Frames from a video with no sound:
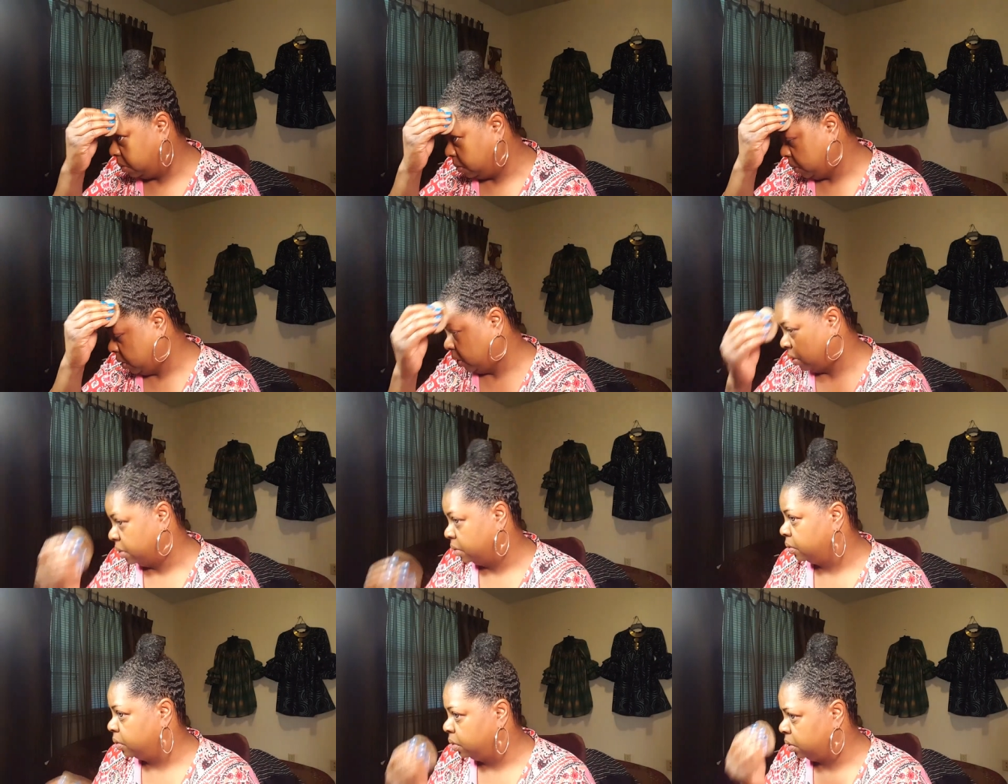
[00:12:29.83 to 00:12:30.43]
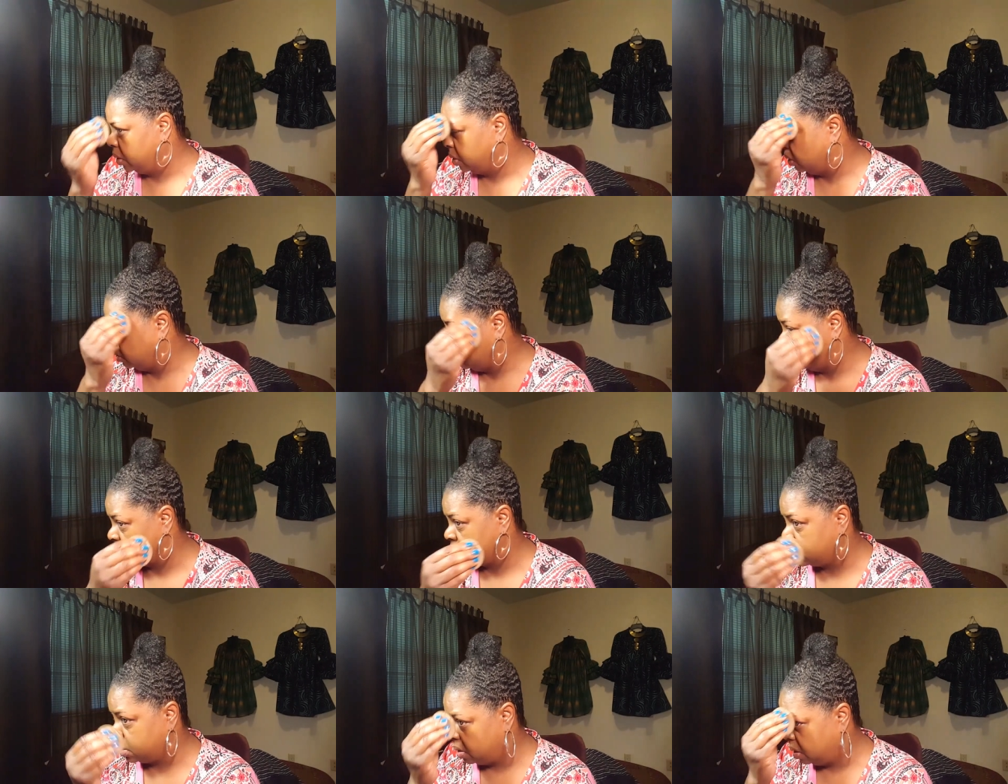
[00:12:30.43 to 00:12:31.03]
But, you know, they
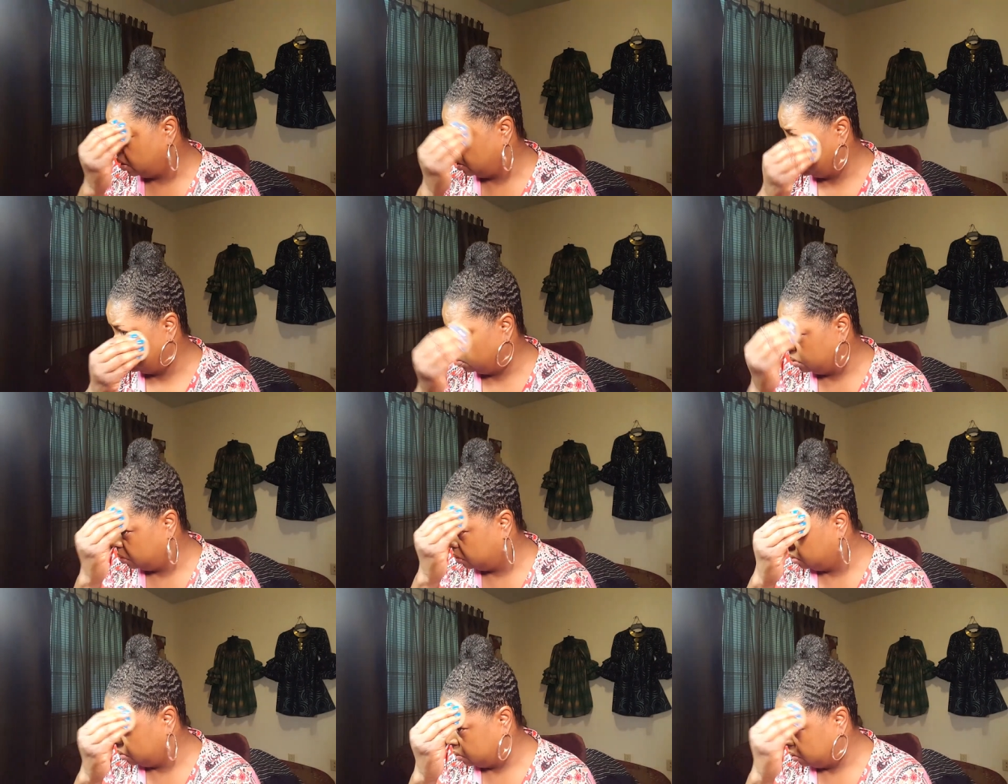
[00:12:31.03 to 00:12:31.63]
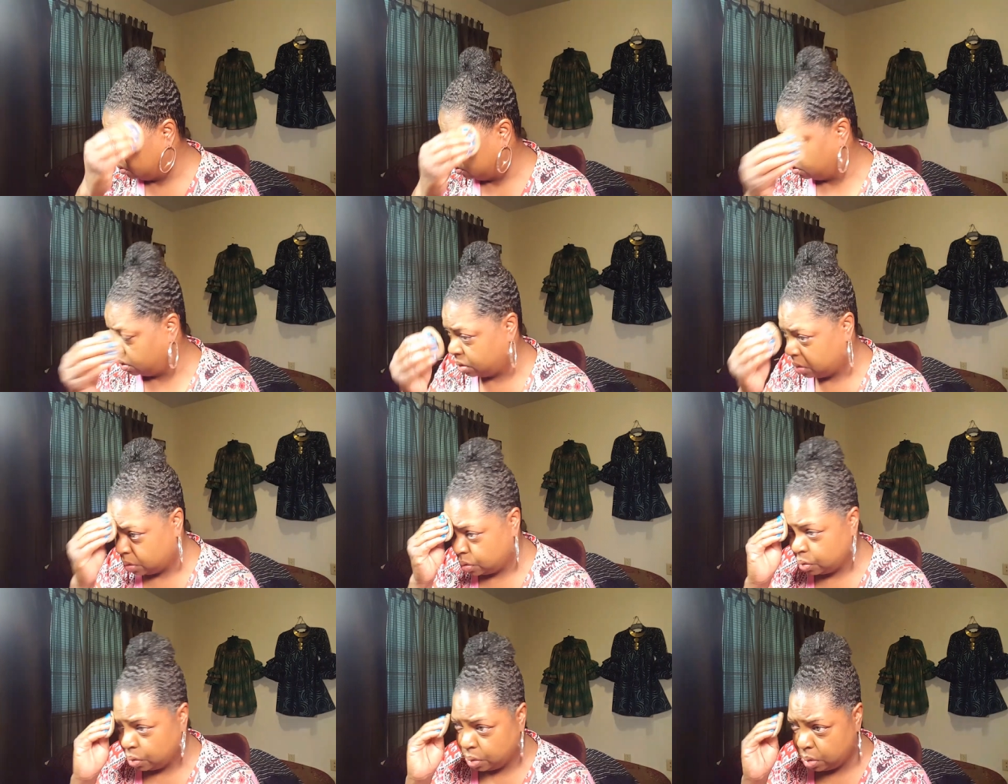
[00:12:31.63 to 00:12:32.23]
still need to
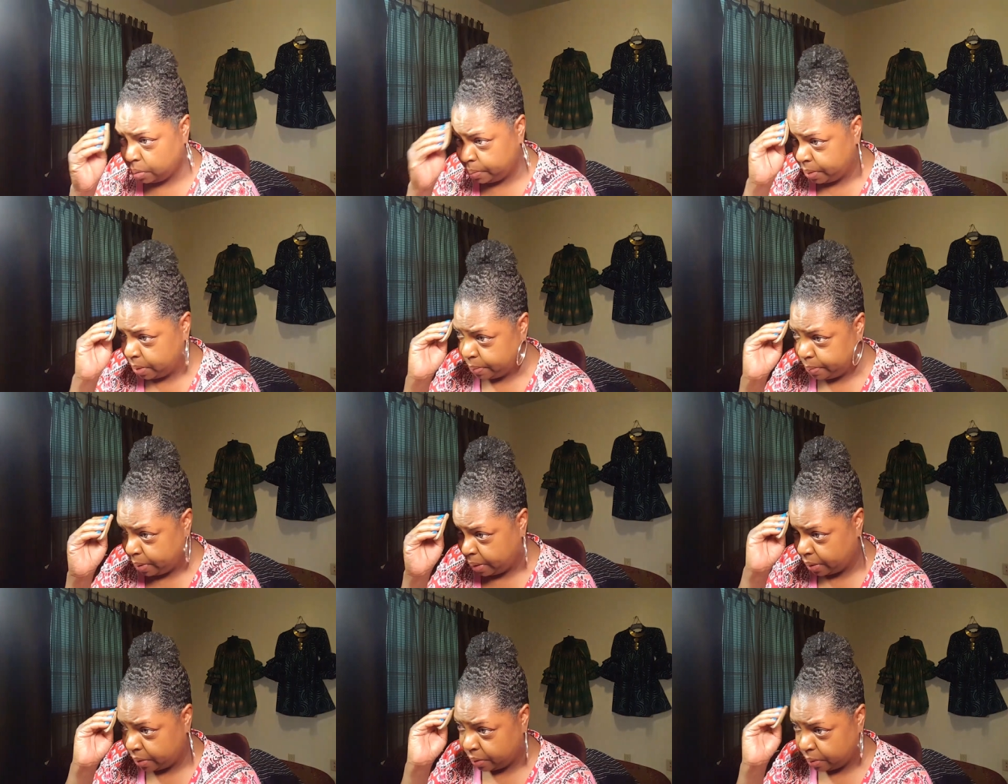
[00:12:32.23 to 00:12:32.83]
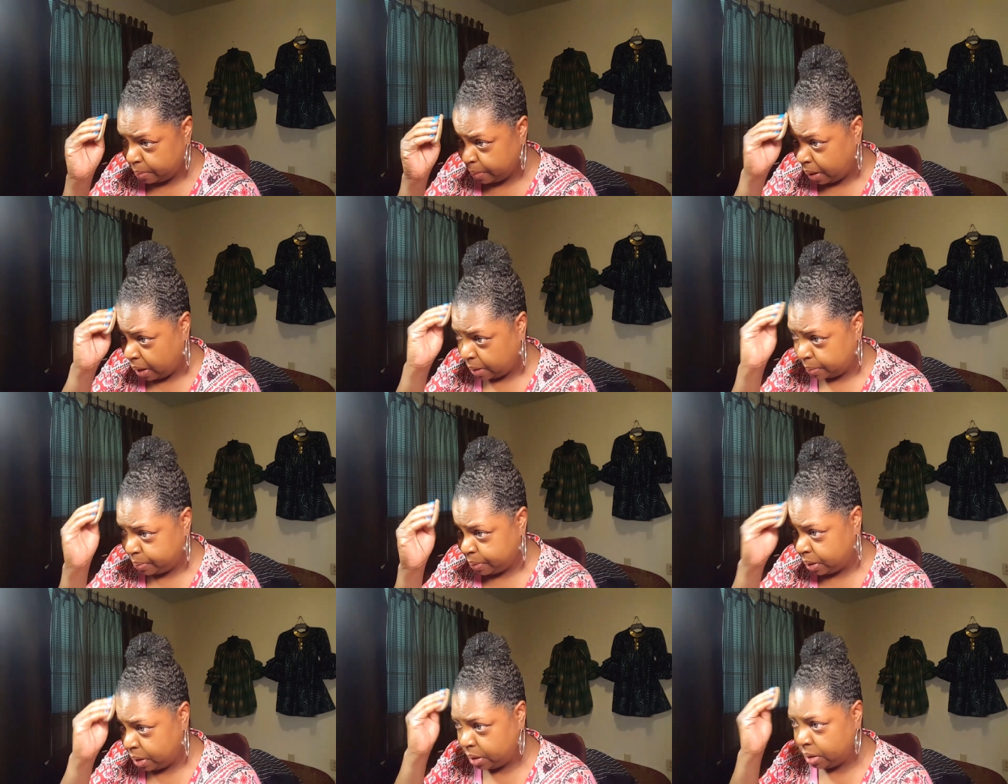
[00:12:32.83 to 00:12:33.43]
do a little bit better, in my
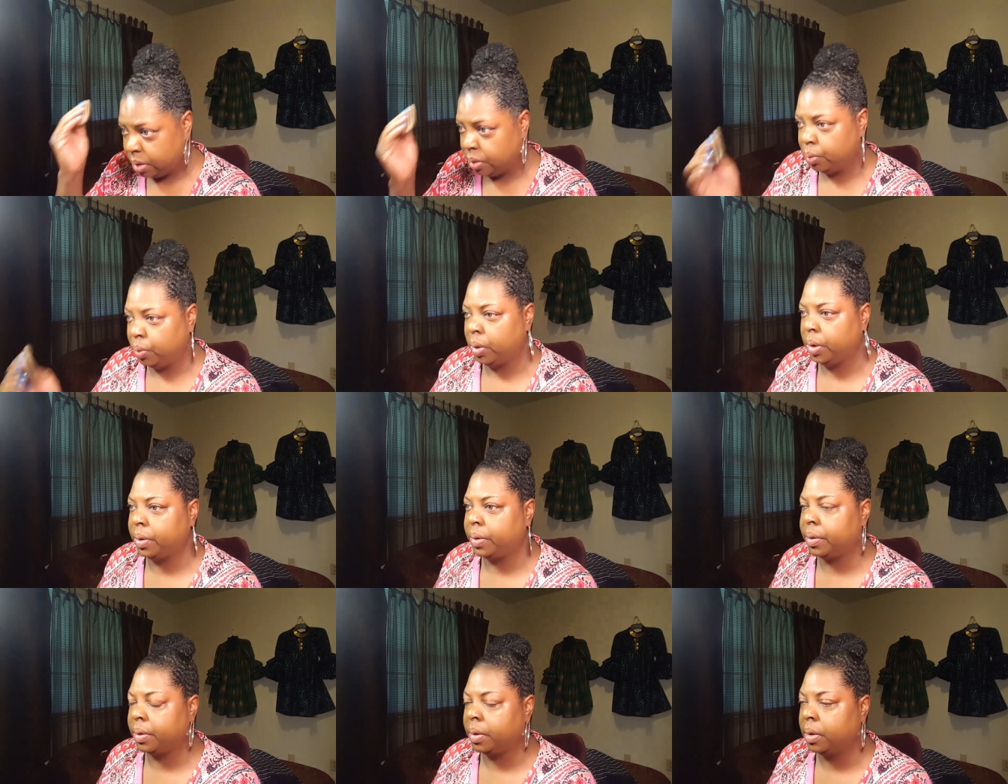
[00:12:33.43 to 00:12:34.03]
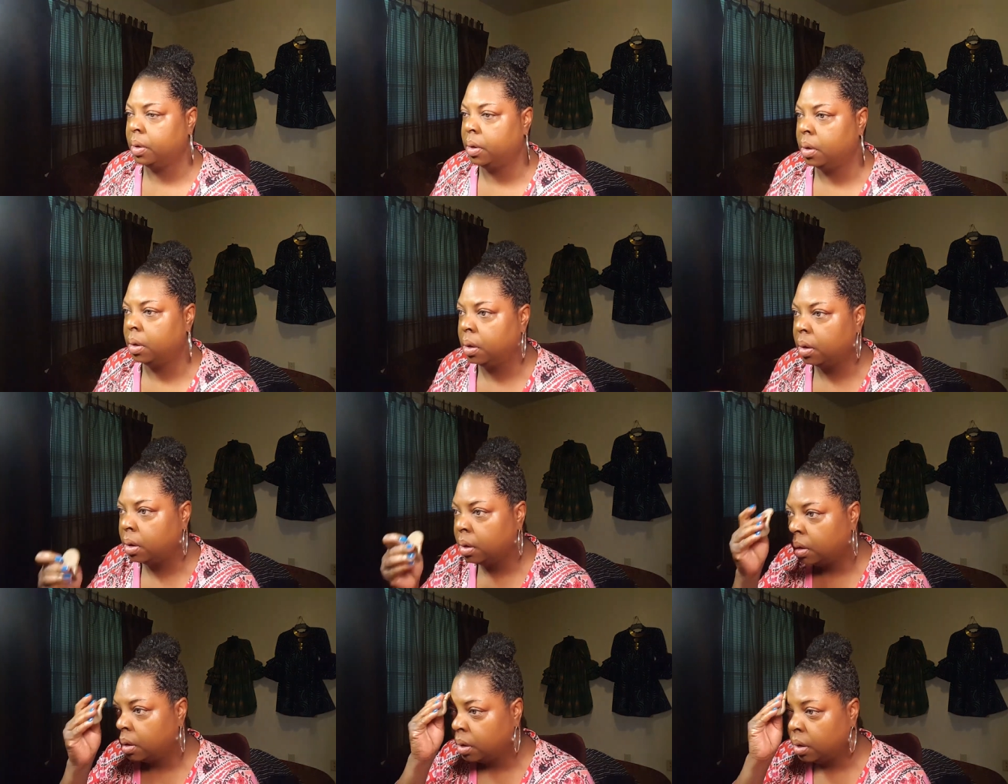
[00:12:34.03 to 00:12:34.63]
opinion, with
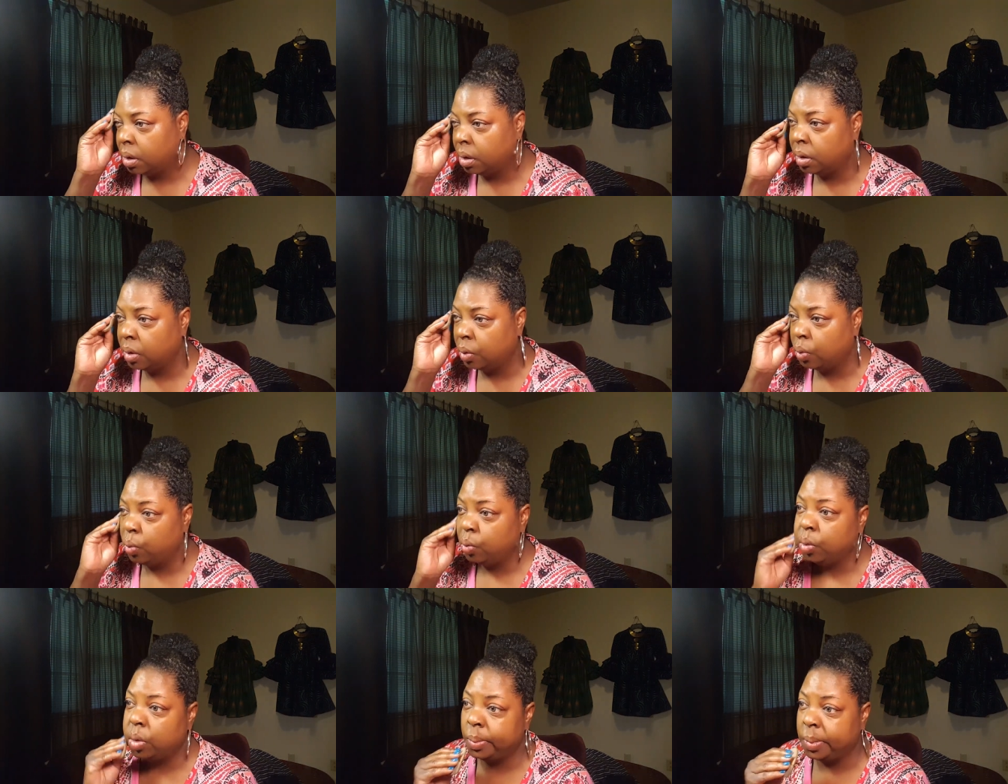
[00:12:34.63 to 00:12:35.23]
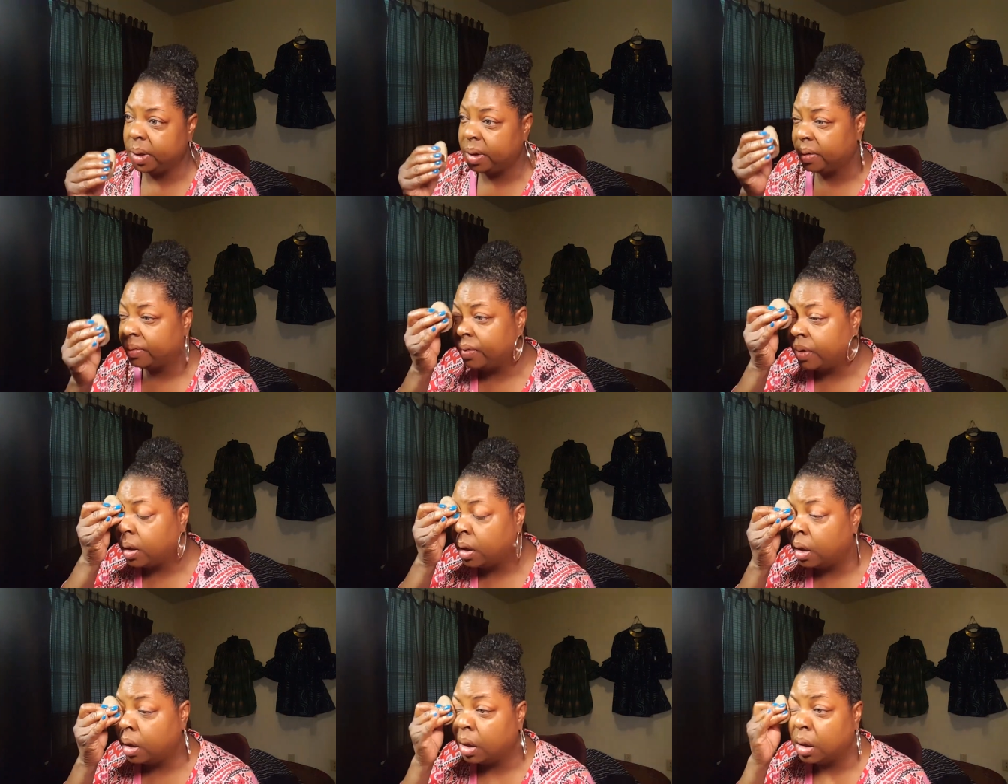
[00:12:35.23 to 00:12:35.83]
women of
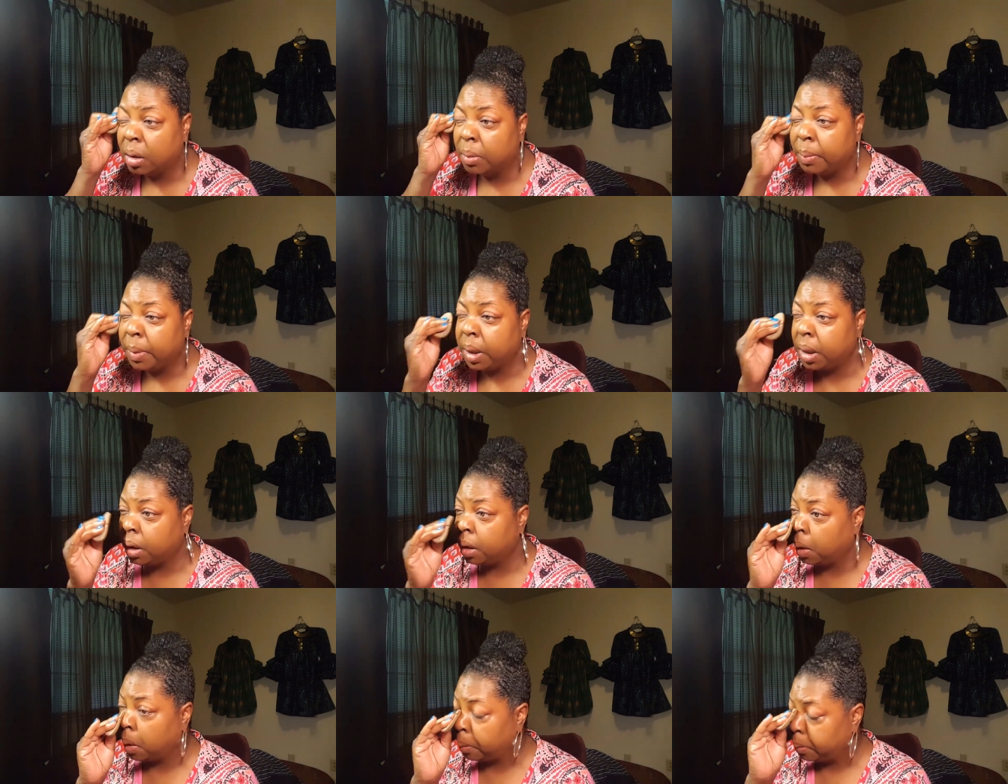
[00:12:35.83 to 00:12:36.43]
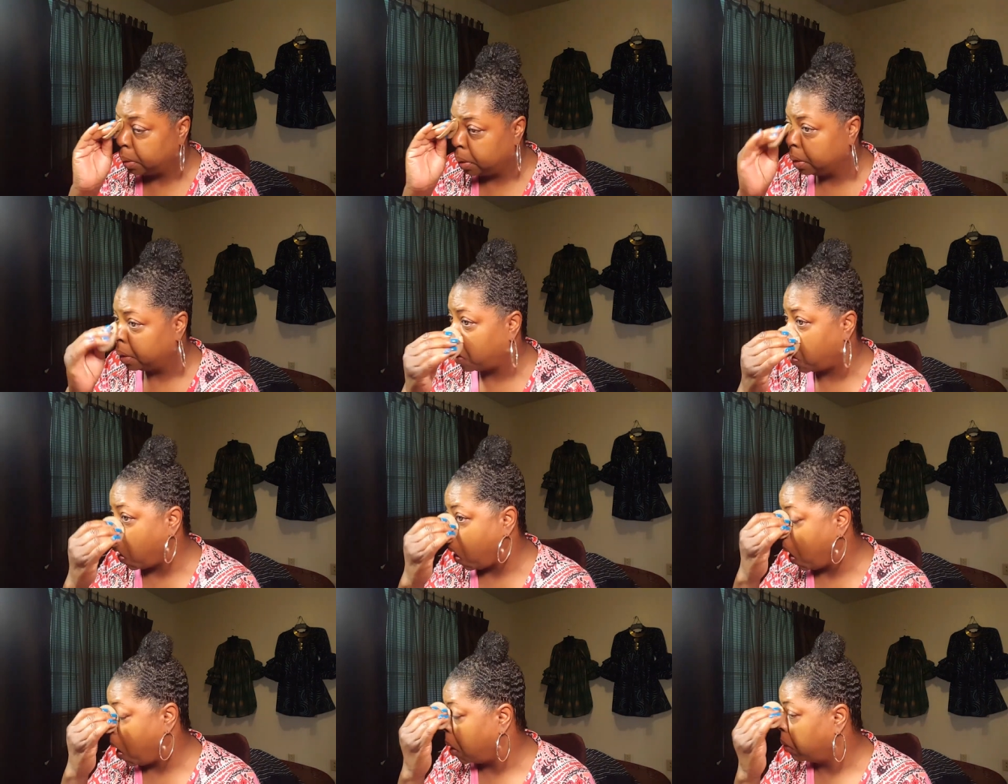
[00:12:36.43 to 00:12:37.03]
color makeup, you
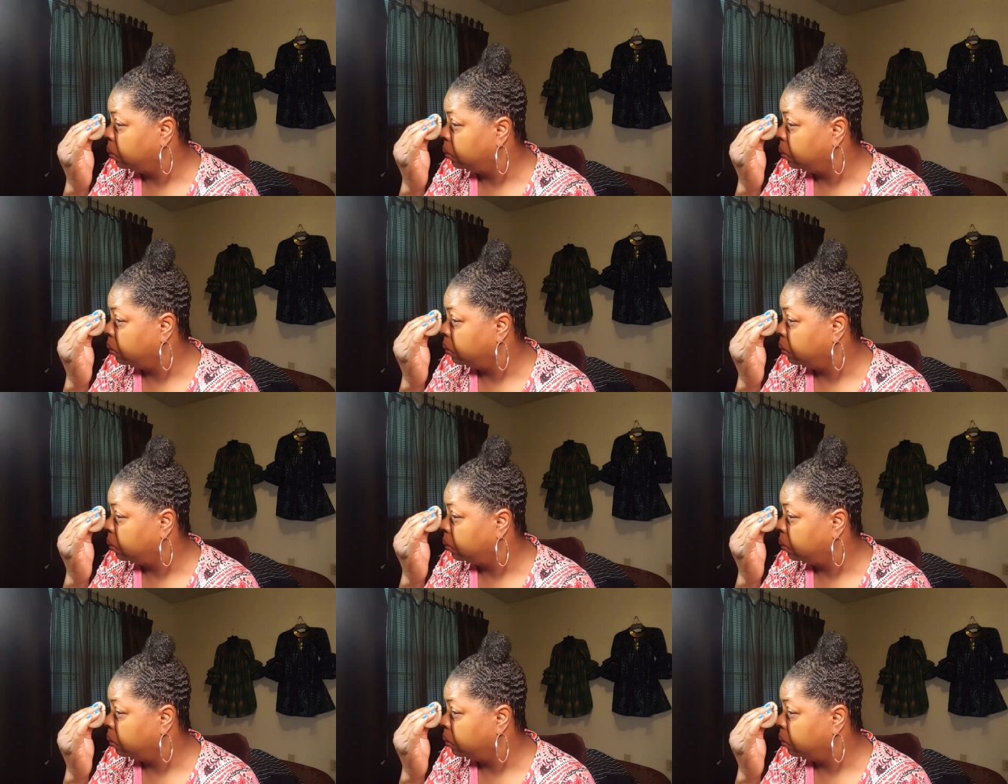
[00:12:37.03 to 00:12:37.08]
know?